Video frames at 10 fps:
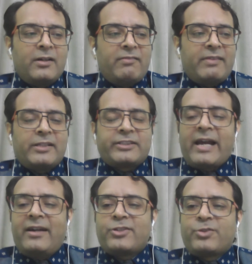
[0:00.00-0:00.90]
when a
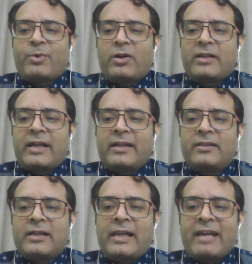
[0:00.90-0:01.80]
child is born
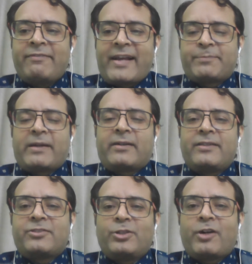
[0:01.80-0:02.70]
and the life
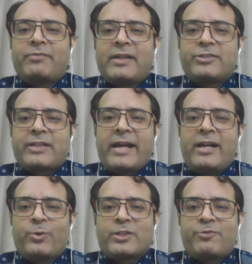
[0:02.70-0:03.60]
expectancy of that
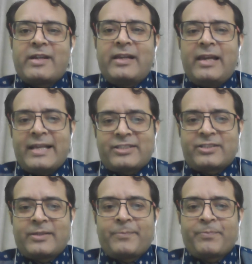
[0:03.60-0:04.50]
child was very less.